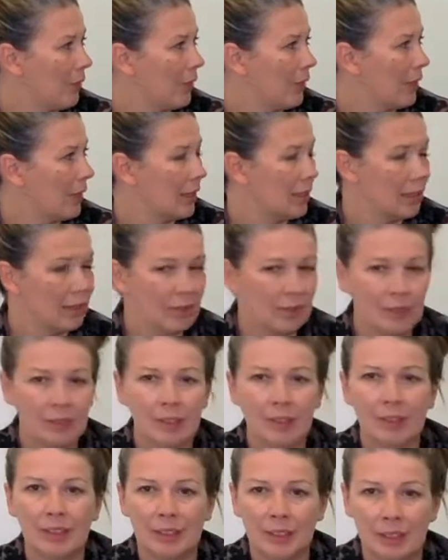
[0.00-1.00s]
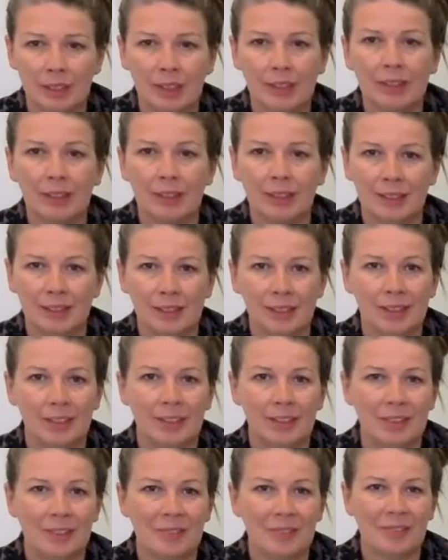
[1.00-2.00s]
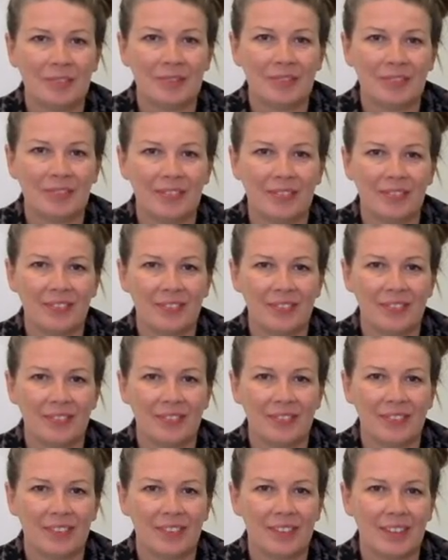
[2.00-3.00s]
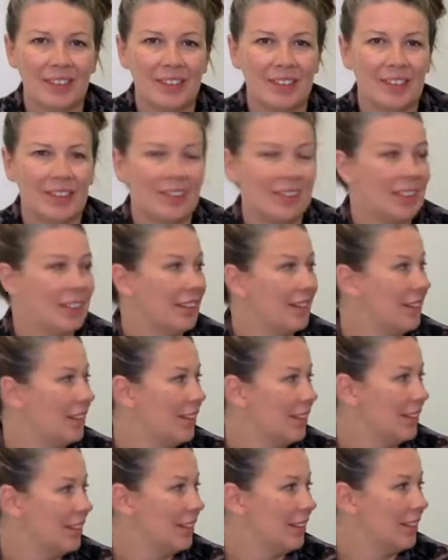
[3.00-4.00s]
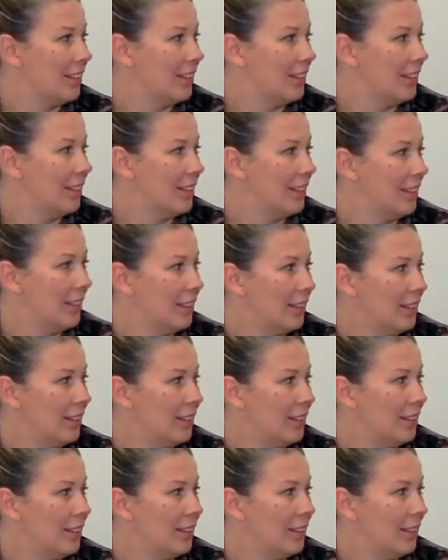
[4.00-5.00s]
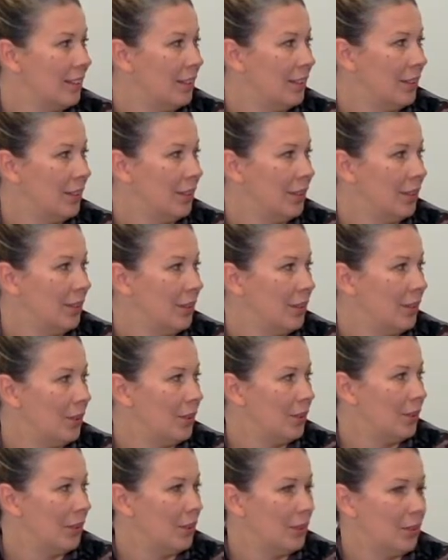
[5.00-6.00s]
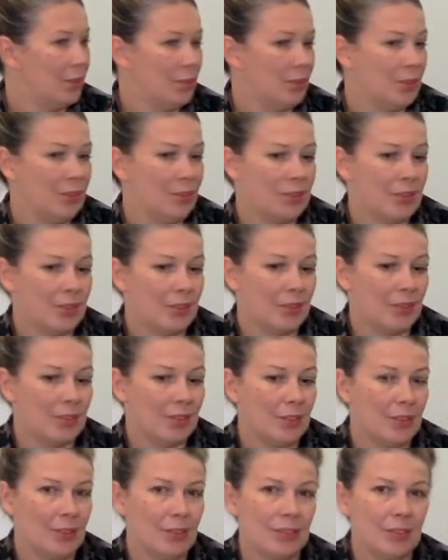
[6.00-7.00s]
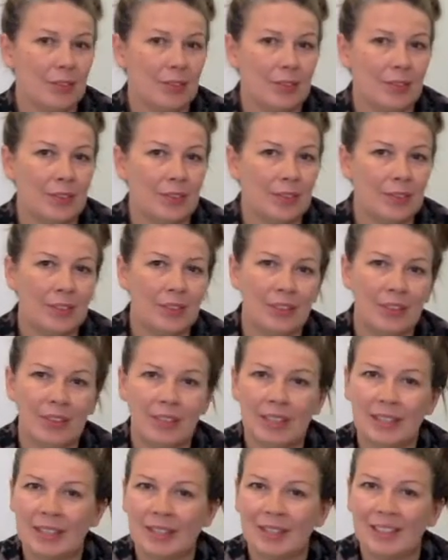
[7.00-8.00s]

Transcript: The person shown says nothing.